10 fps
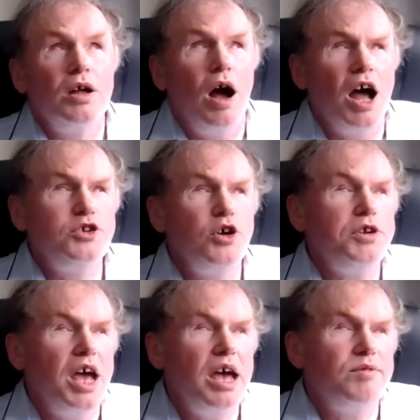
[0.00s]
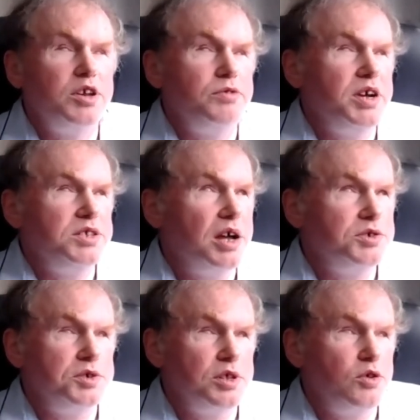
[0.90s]
I don't have a direct
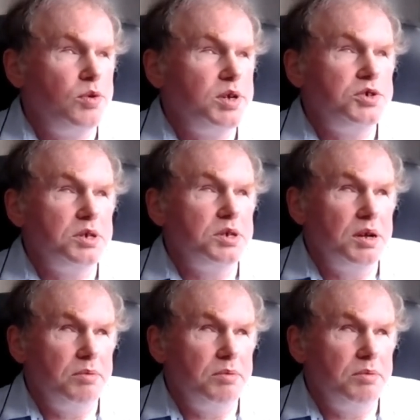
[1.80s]
answer to the question,